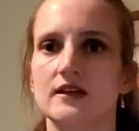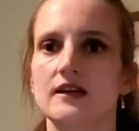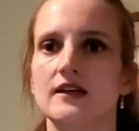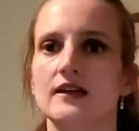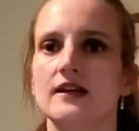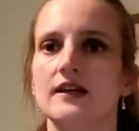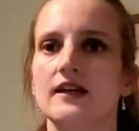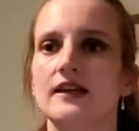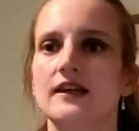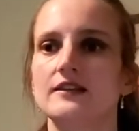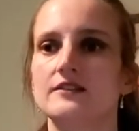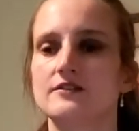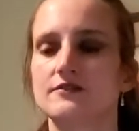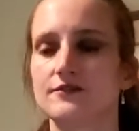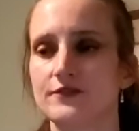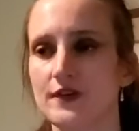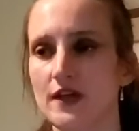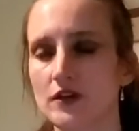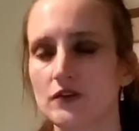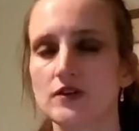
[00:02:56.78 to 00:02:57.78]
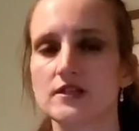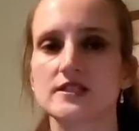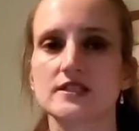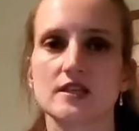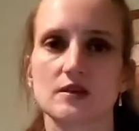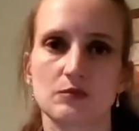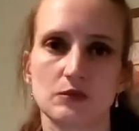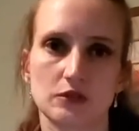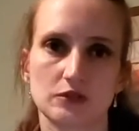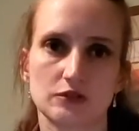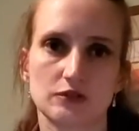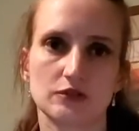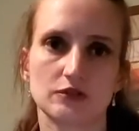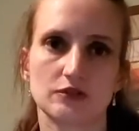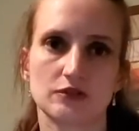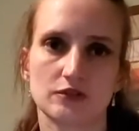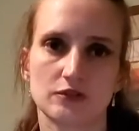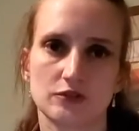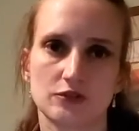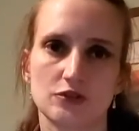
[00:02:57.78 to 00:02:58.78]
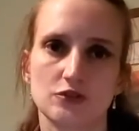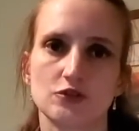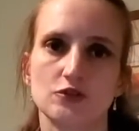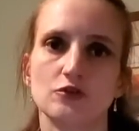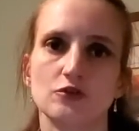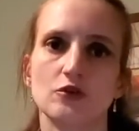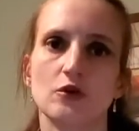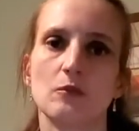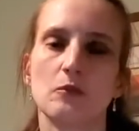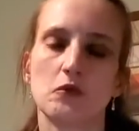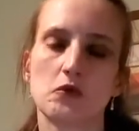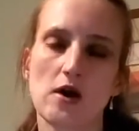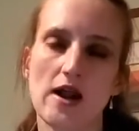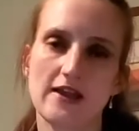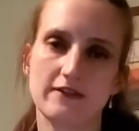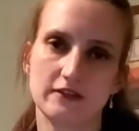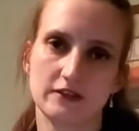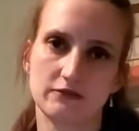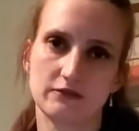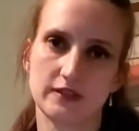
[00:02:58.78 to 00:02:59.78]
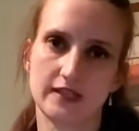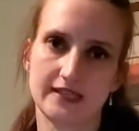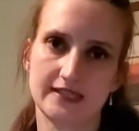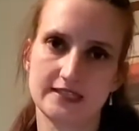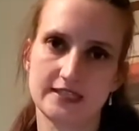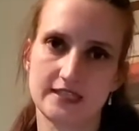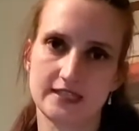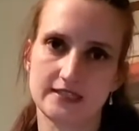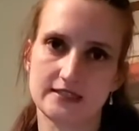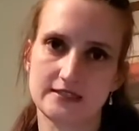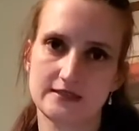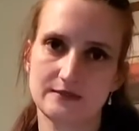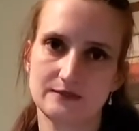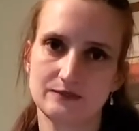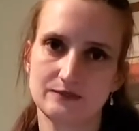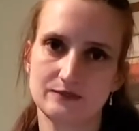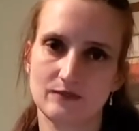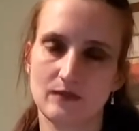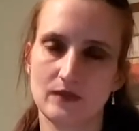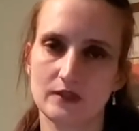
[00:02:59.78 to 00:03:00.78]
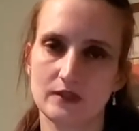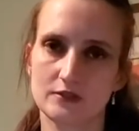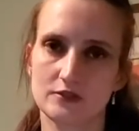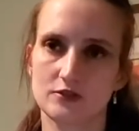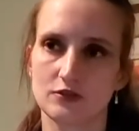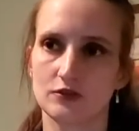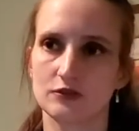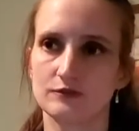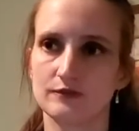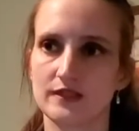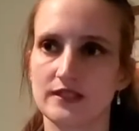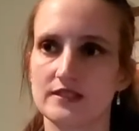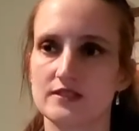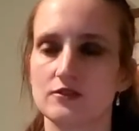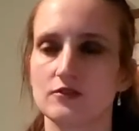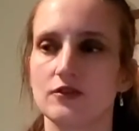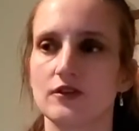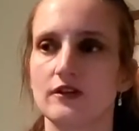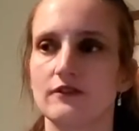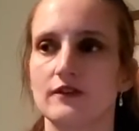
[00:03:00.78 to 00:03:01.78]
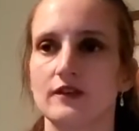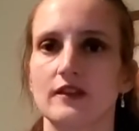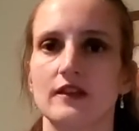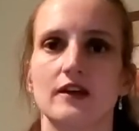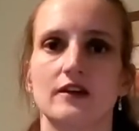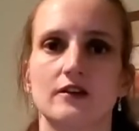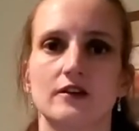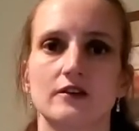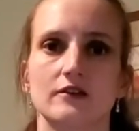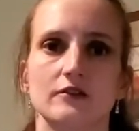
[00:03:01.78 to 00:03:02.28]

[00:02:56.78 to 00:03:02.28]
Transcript: is very similar to private flight test. So it's not even their